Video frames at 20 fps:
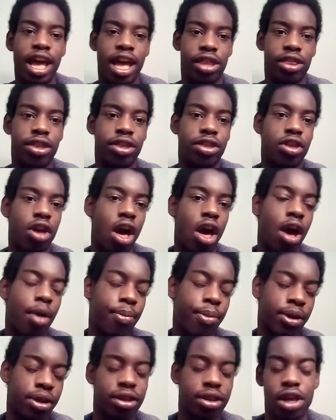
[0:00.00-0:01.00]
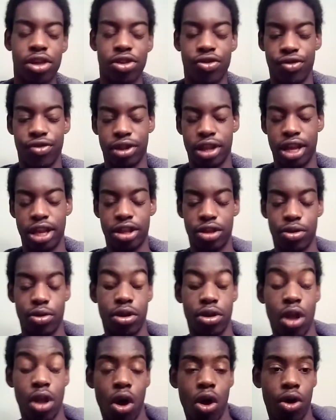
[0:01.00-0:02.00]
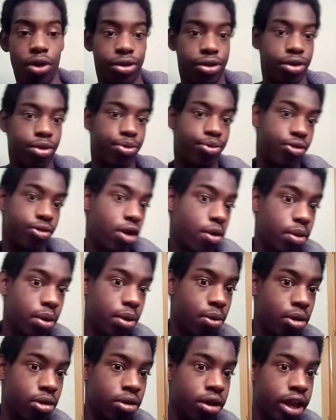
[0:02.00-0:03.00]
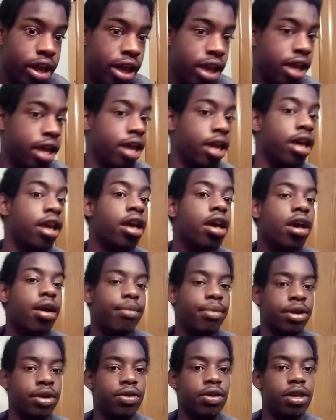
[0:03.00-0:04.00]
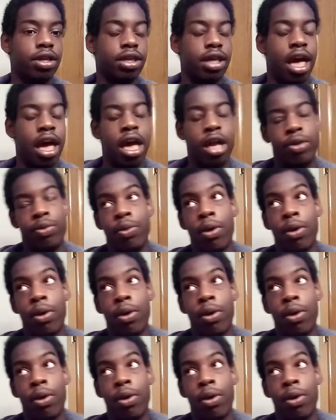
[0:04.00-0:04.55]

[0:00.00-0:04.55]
and the topic doesn't relate to you at all so you probably won't like it but you decide,